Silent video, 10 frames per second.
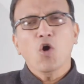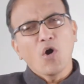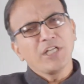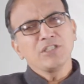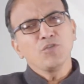
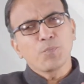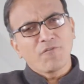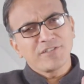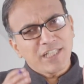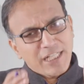According to
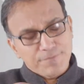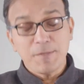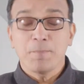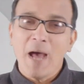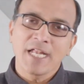Professor
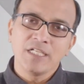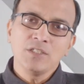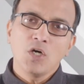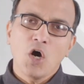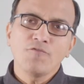S.P. Pani
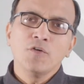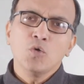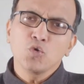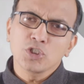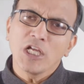
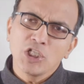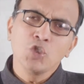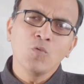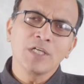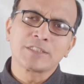of Utkal
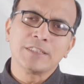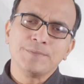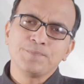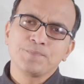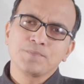University,